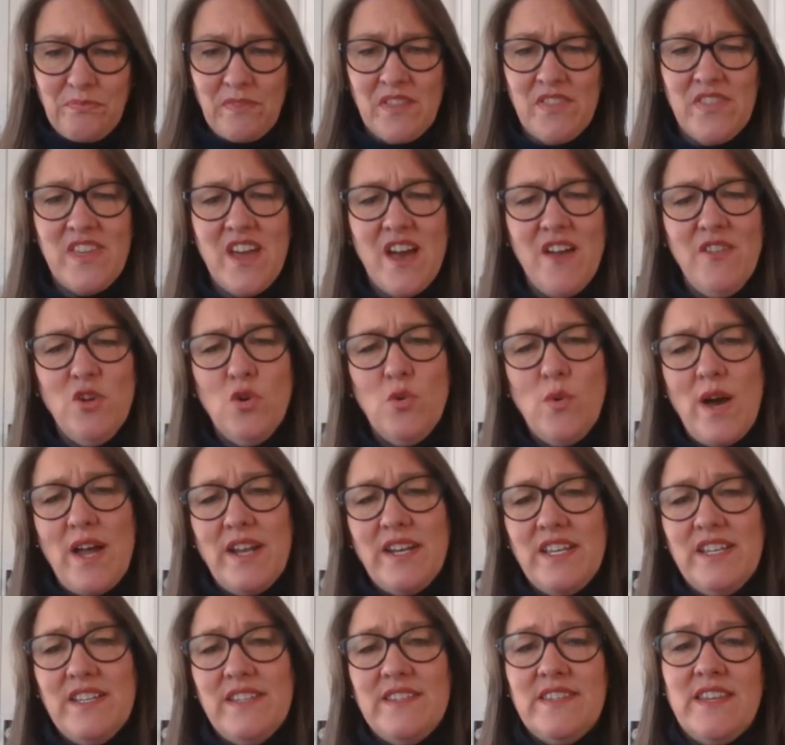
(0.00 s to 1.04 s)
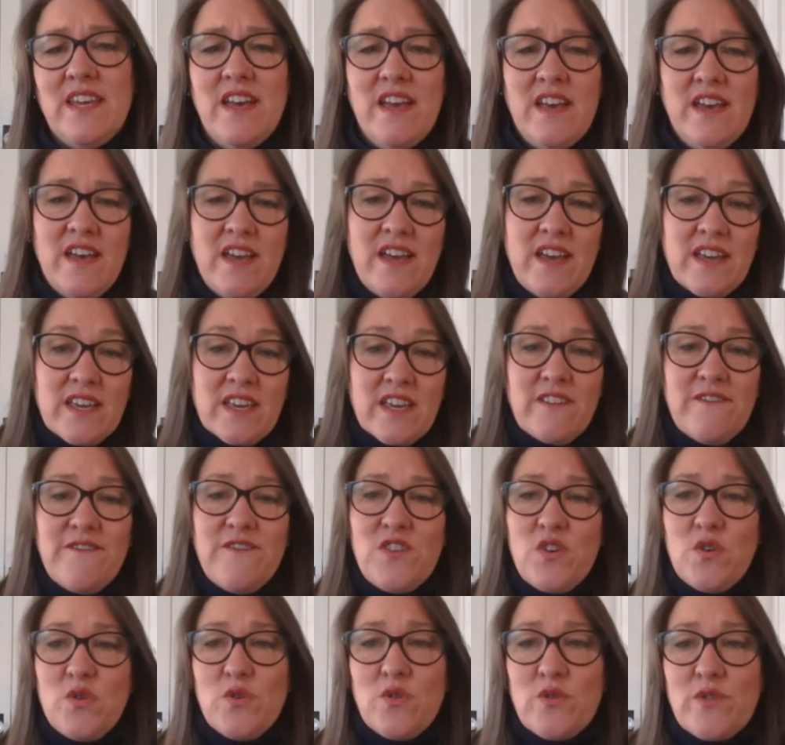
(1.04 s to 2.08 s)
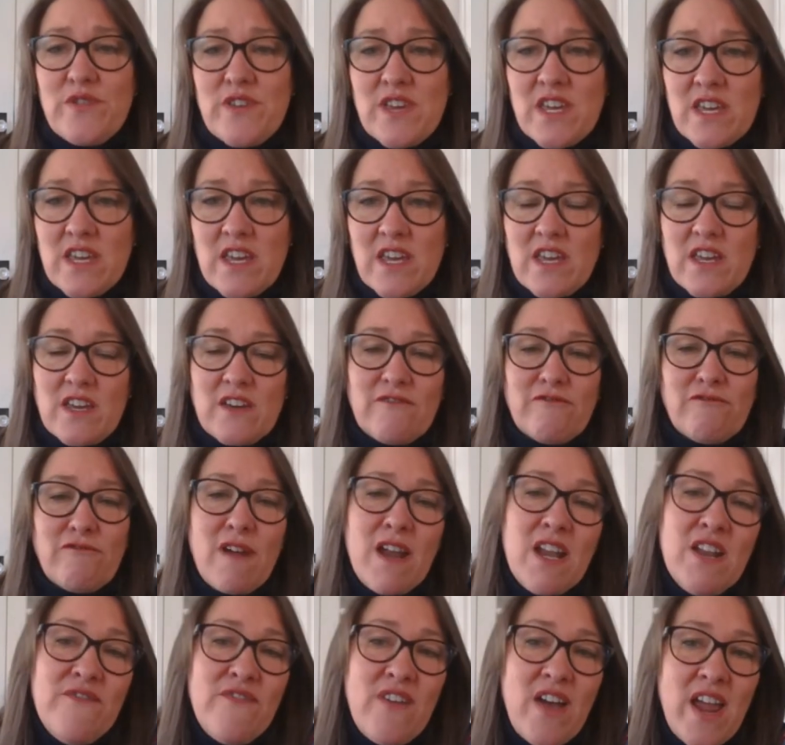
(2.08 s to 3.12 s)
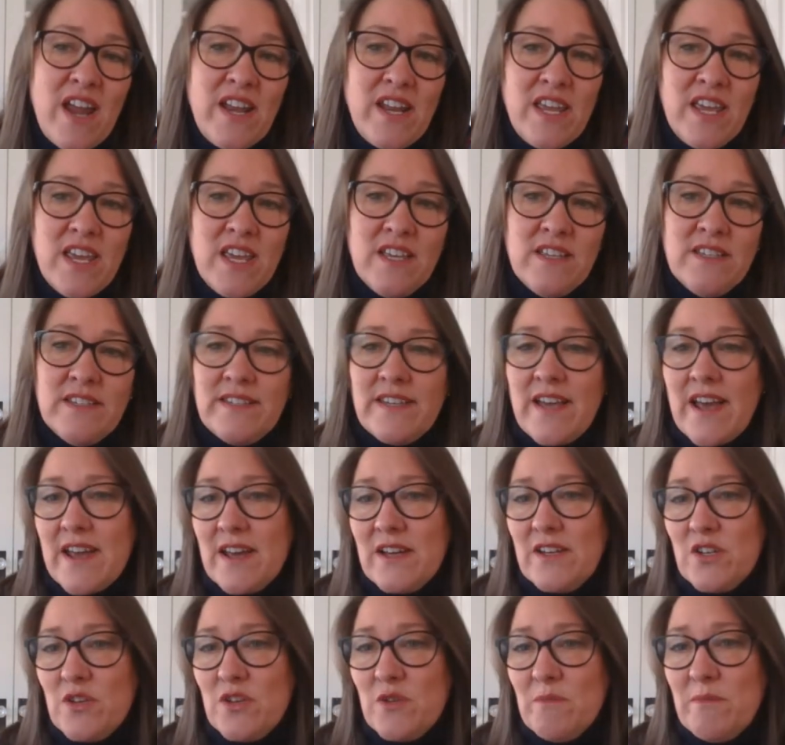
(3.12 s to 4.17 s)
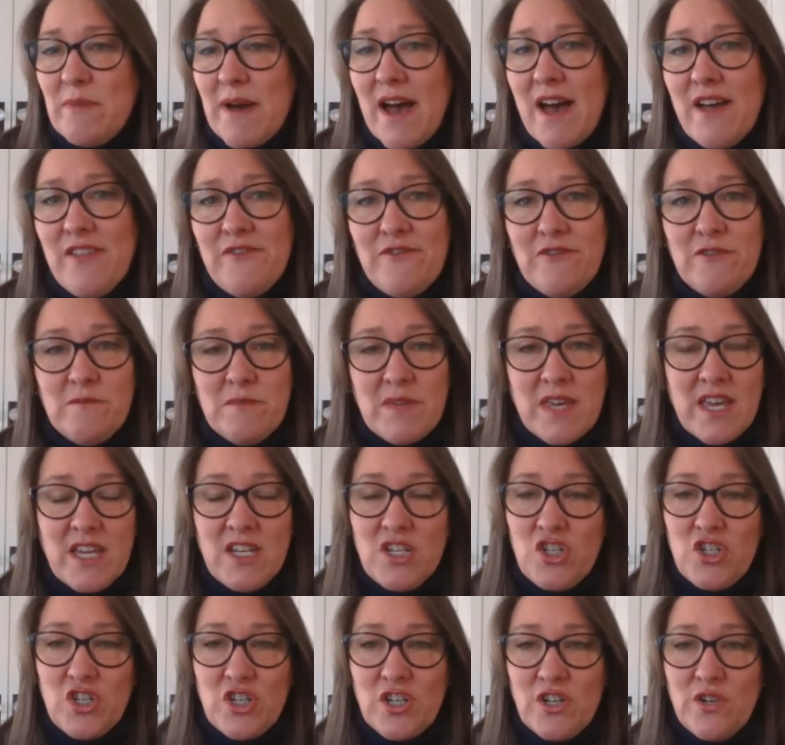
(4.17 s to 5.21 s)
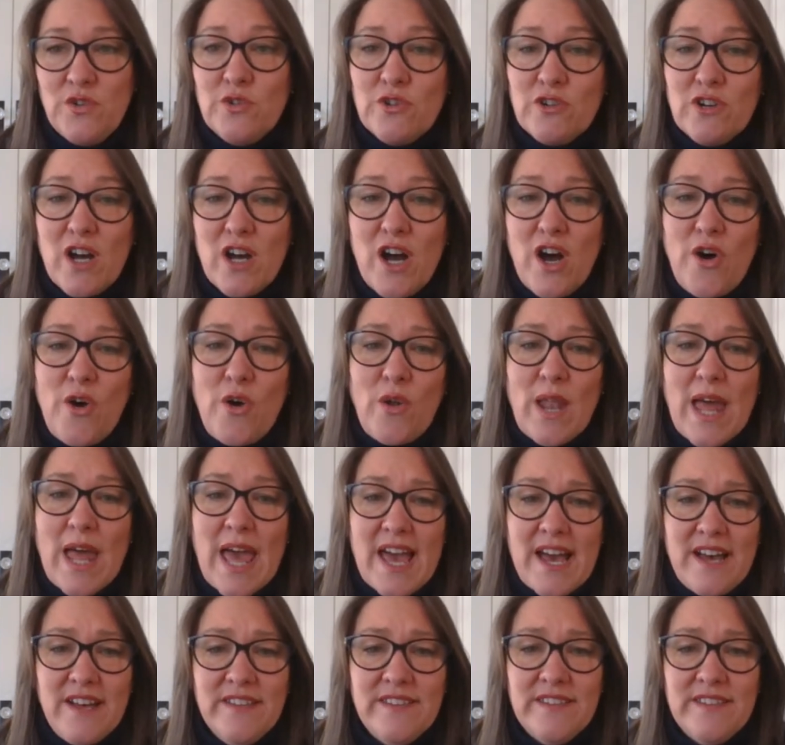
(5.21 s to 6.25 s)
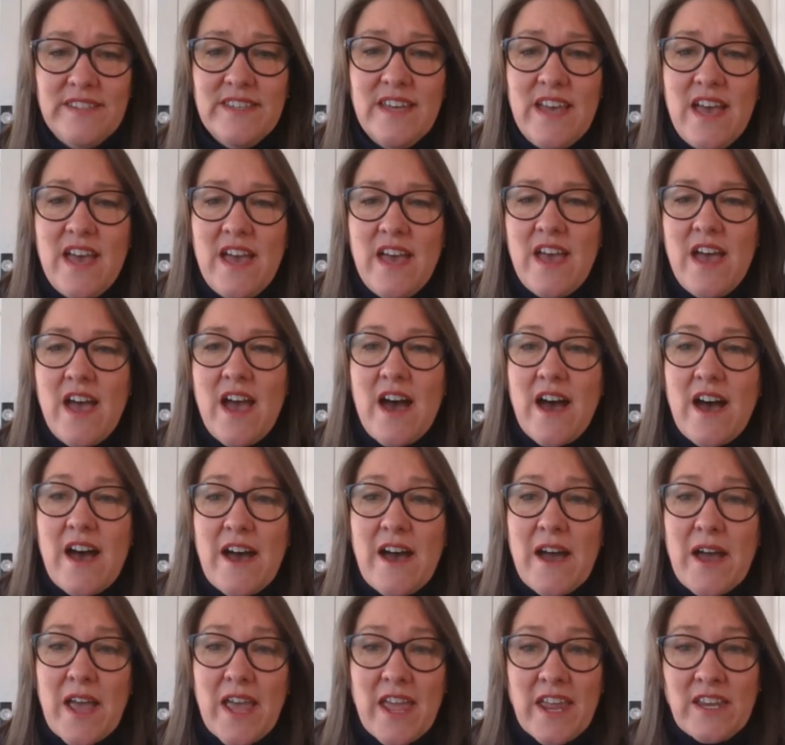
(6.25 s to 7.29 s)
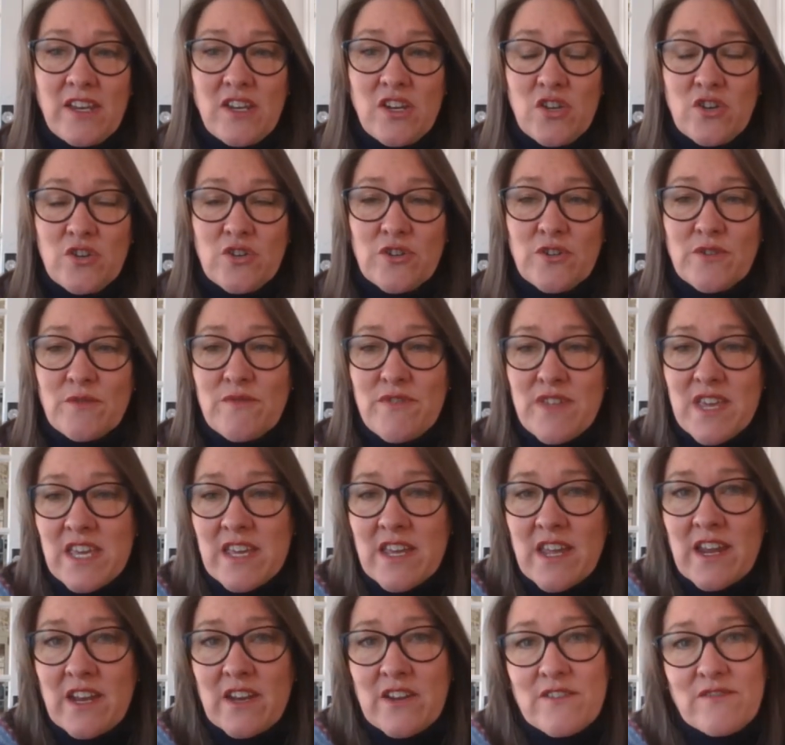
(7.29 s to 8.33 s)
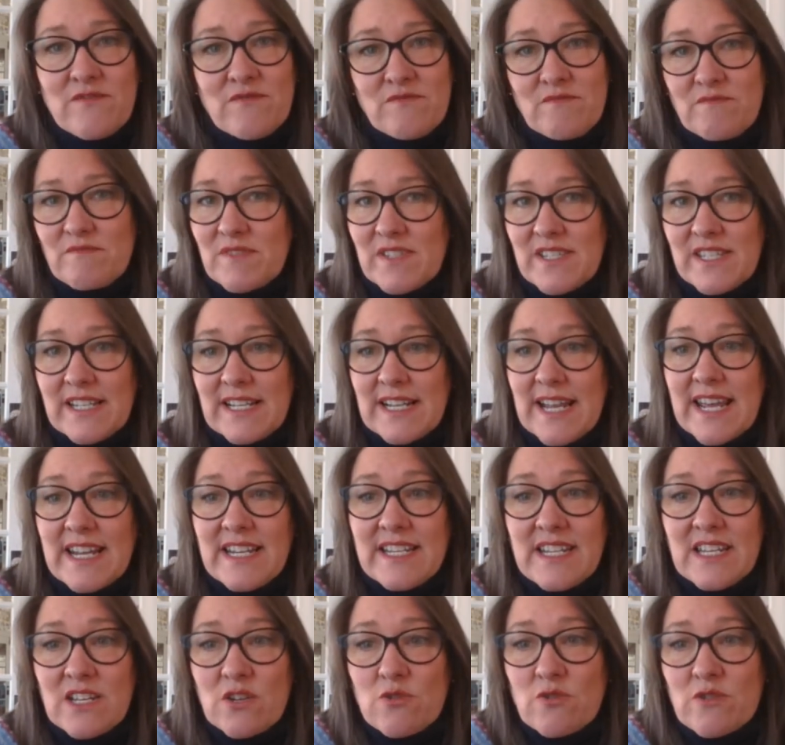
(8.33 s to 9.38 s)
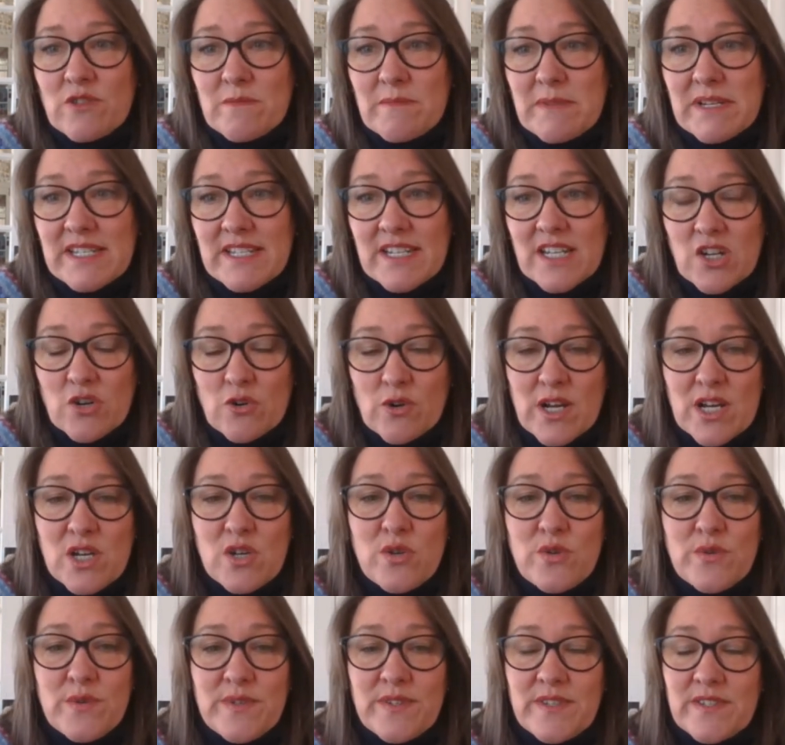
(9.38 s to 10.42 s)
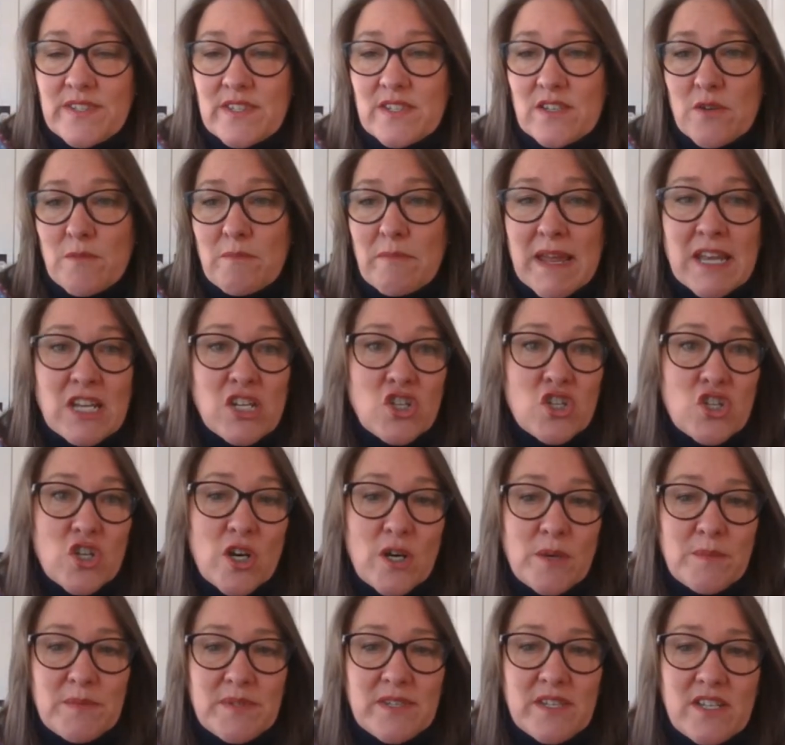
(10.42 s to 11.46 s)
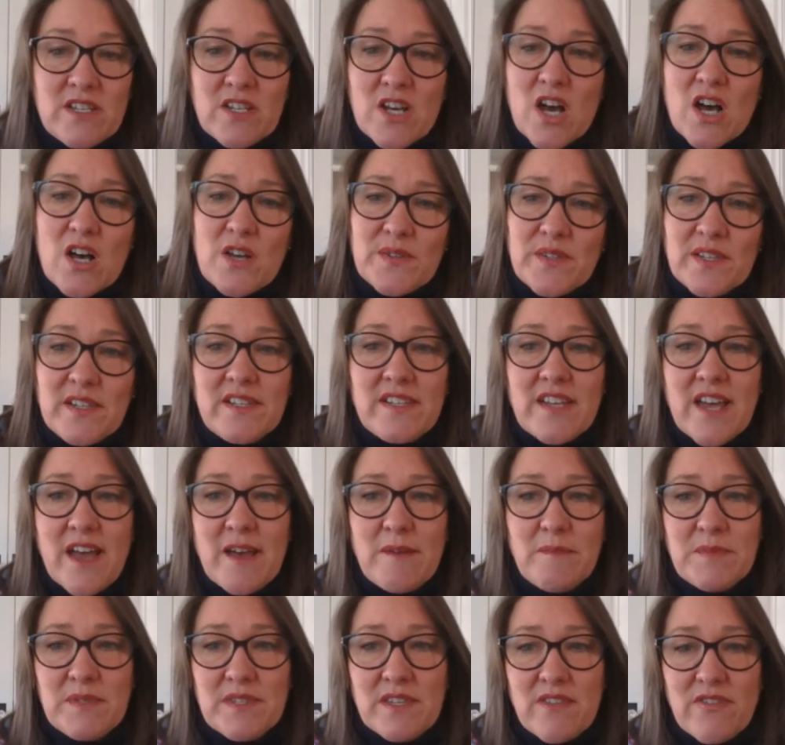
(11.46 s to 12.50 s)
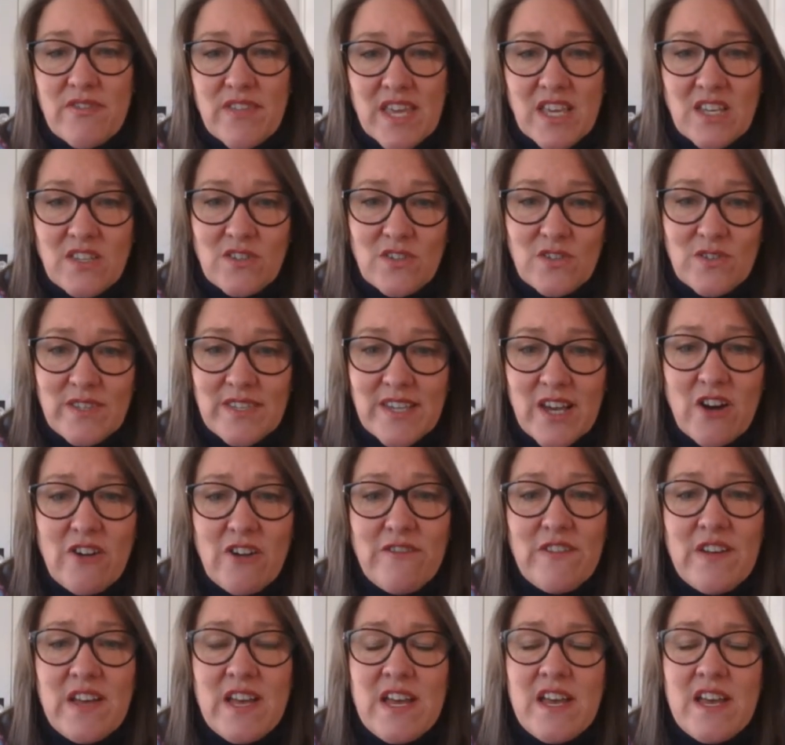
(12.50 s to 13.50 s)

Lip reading: The other one is if you're thinking of renovating, say a new bathroom, kitchen, or a whole house, and you're thinking of selecting all the materials, your bench tops and tiles and taps and things yourself,